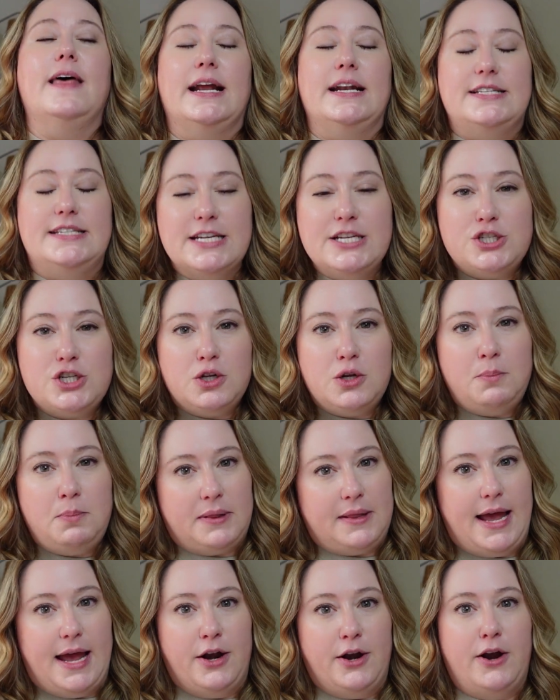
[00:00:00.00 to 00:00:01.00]
A digital
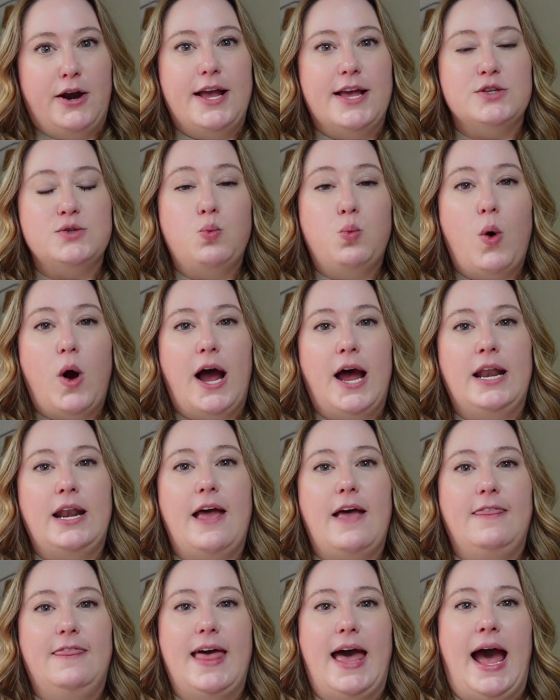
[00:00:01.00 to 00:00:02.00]
planner is one
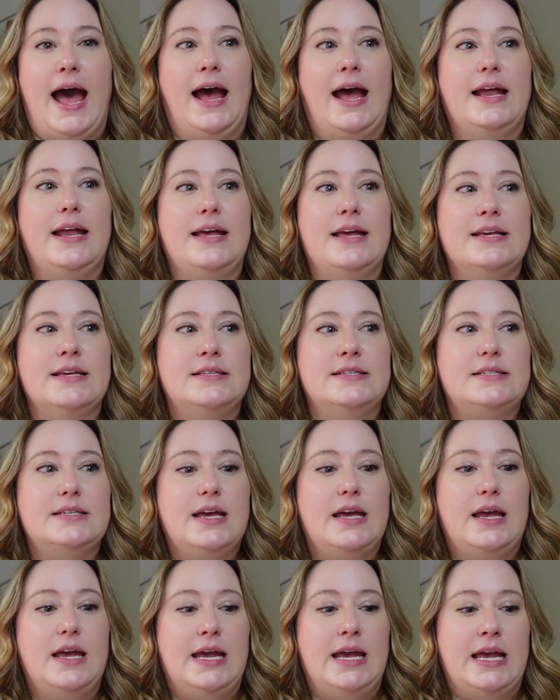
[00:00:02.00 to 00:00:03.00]
that is
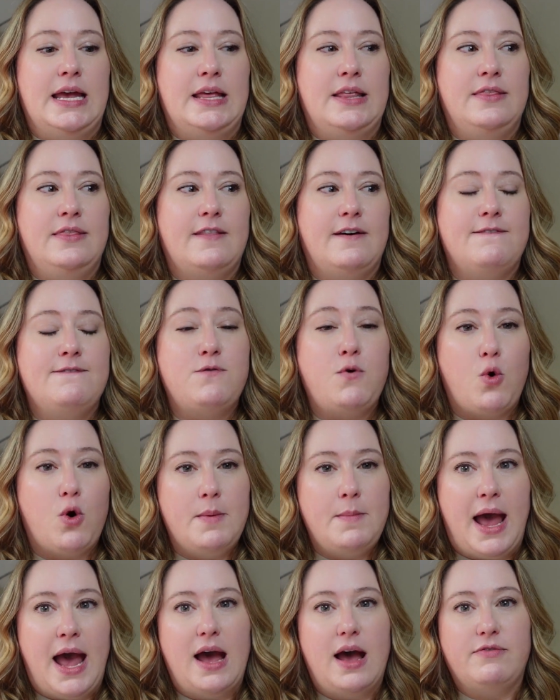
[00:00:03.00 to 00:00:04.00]
in the
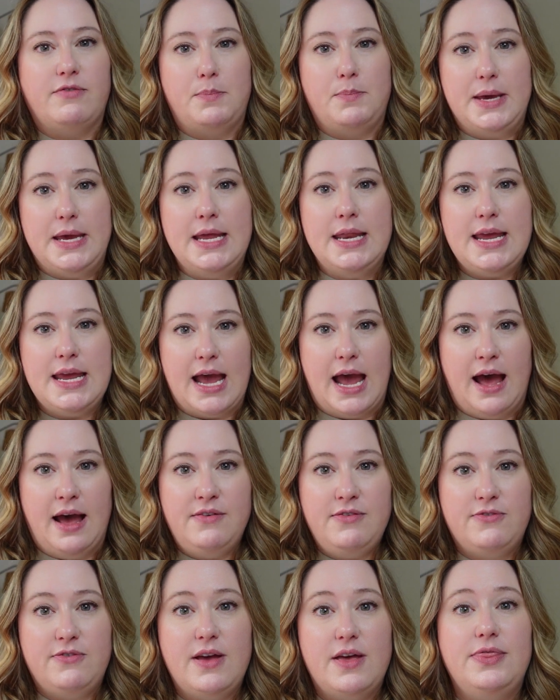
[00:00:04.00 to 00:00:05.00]
format of a PDF
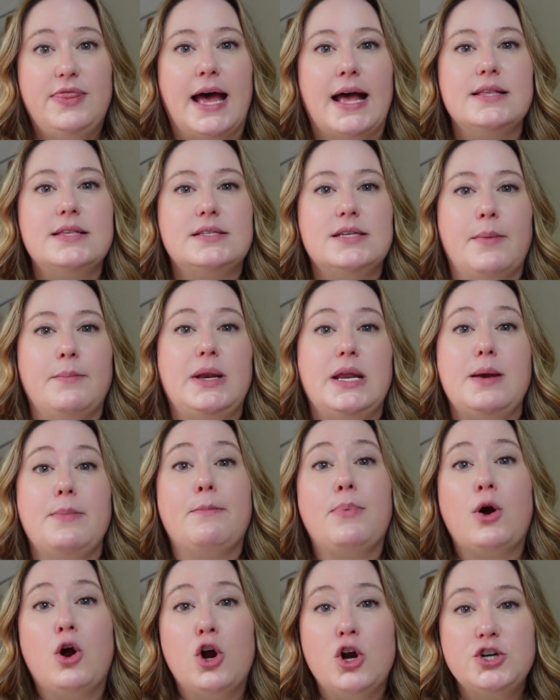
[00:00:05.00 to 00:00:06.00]
that somebody
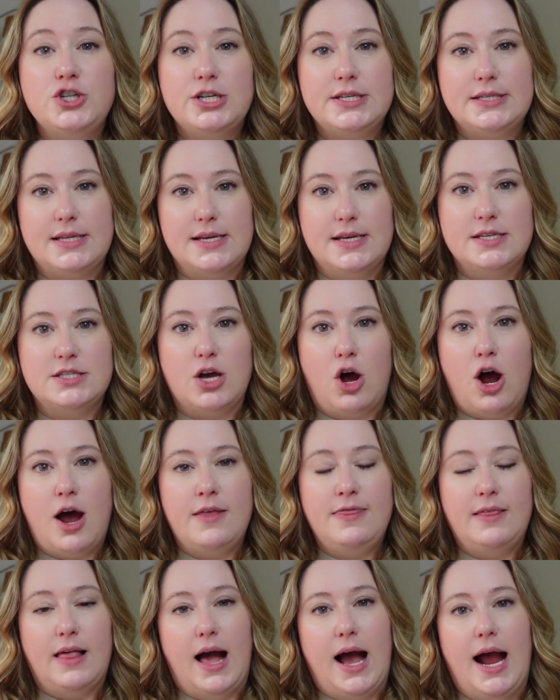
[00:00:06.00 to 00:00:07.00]
purchases
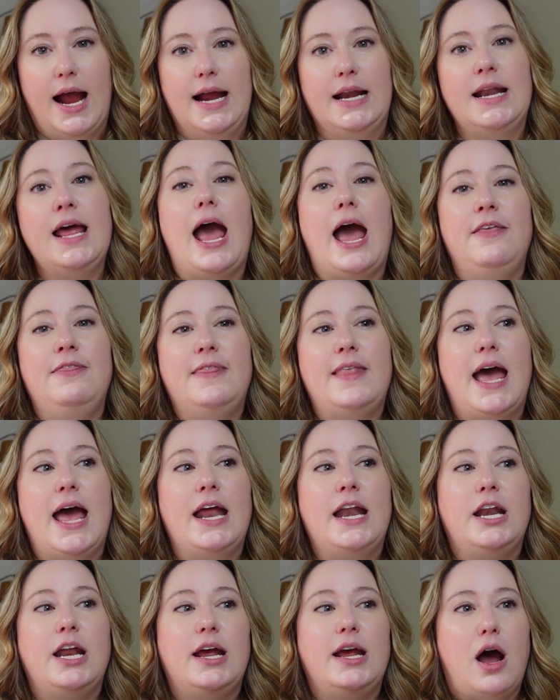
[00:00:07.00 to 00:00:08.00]
online and then